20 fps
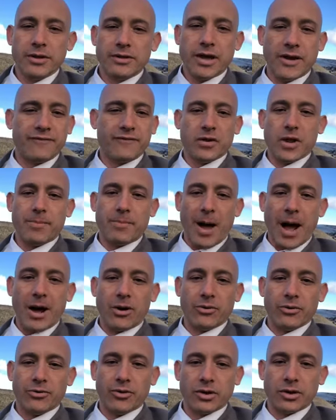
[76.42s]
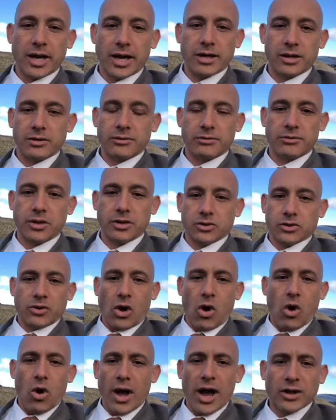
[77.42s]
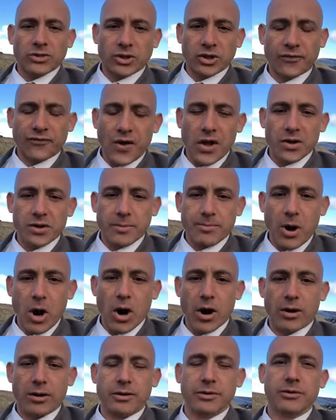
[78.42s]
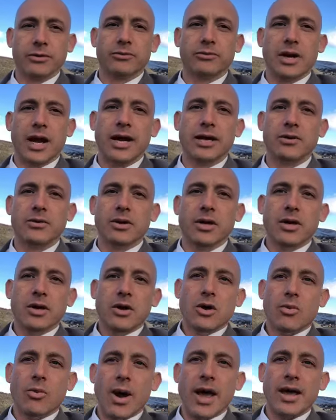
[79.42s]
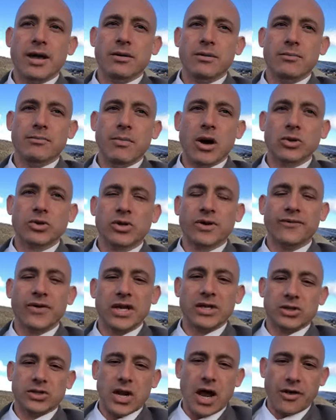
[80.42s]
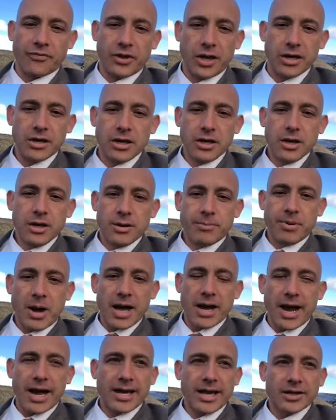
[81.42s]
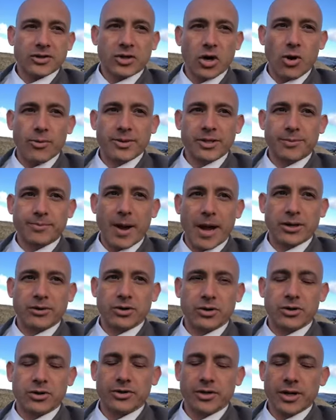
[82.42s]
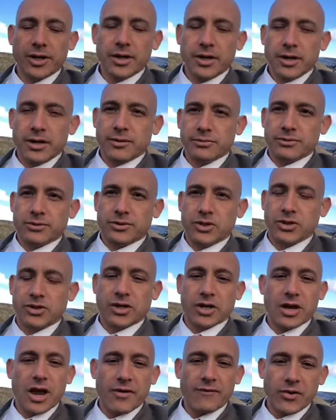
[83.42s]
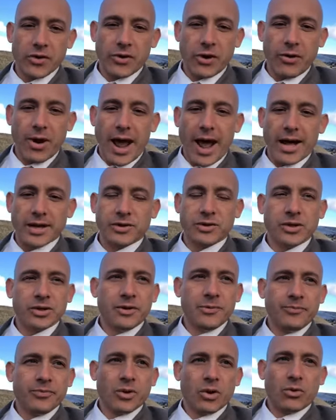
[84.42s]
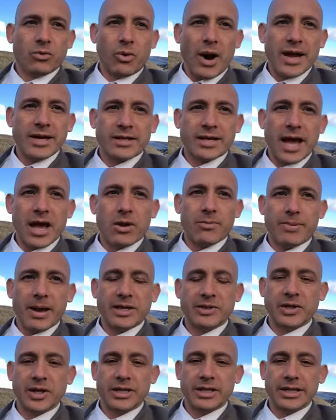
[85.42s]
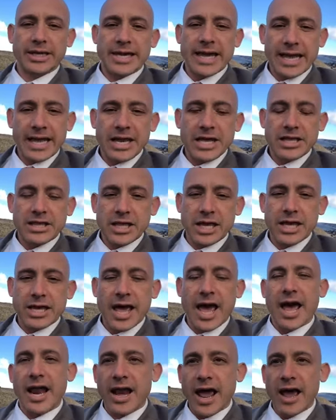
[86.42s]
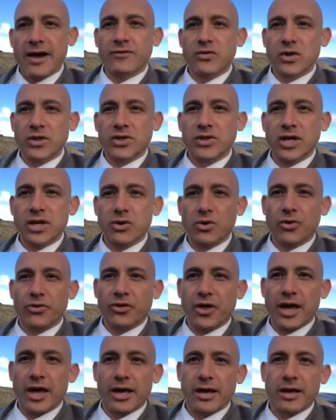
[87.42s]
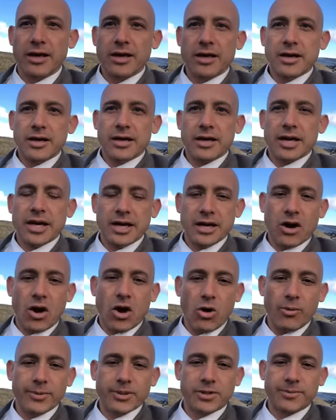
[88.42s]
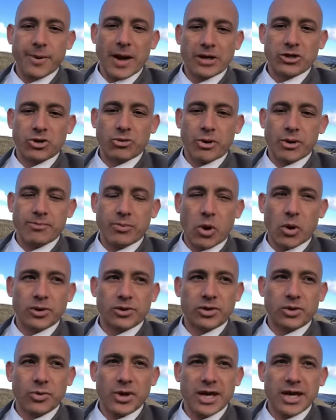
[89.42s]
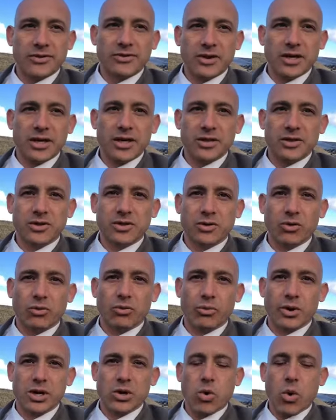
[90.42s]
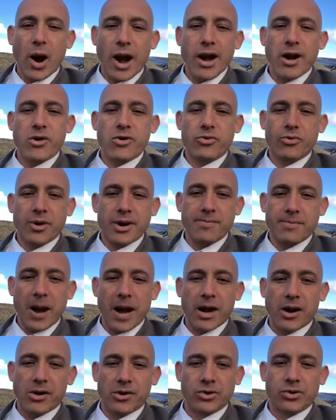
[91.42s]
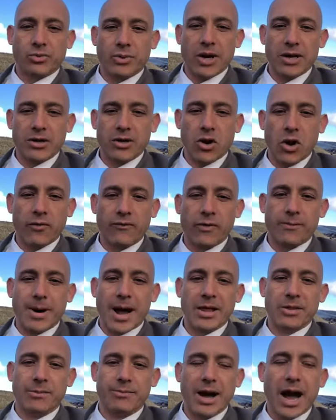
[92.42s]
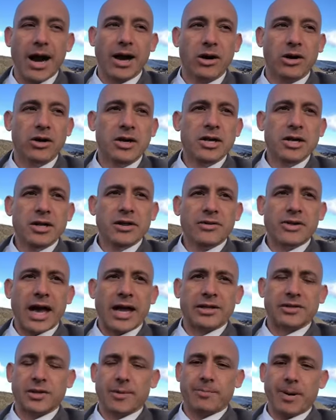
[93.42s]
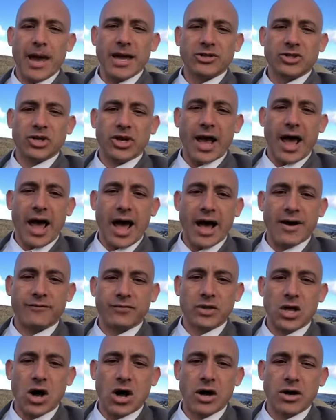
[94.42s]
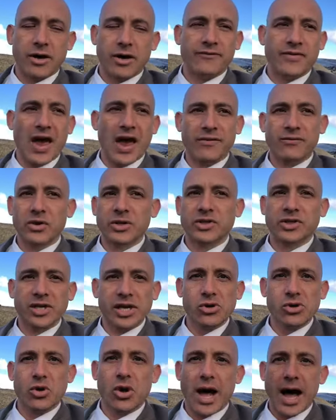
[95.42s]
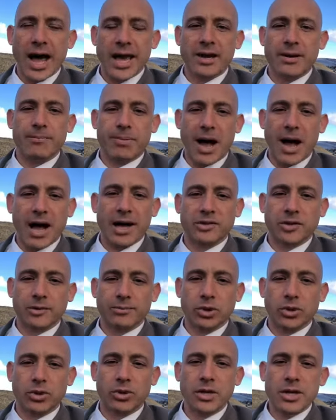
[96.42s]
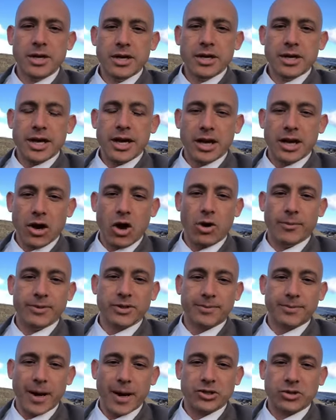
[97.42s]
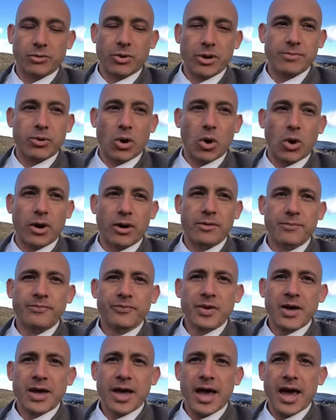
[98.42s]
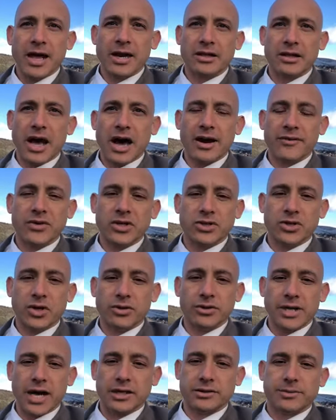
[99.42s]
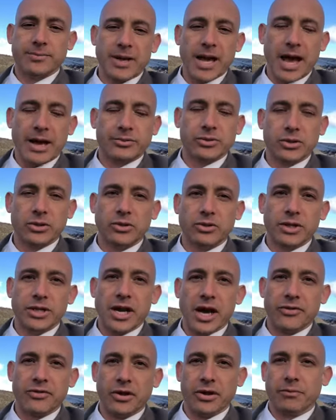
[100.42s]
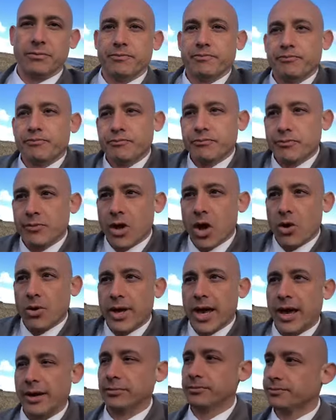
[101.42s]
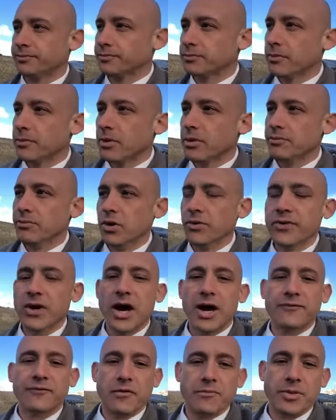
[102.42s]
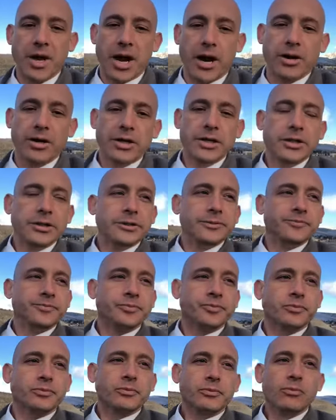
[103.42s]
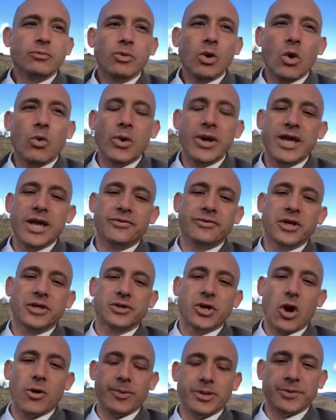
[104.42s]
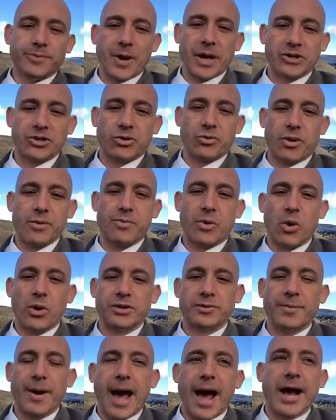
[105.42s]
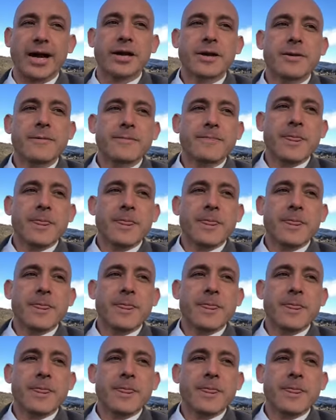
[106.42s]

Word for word: they flip out and they're like, the whole house is falling apart, right? When most of it is nothing. But I guess home inspectors, just to cover their ass, write down basically anything and every single thing in a home inspection report. So we get these required repairs written over by the buyer. That is a page and a half long of every single item possible in a home inspection report. And a lot of it turns out to be absolutely nothing. Okay, moving on from there, we get these home inspection reports back.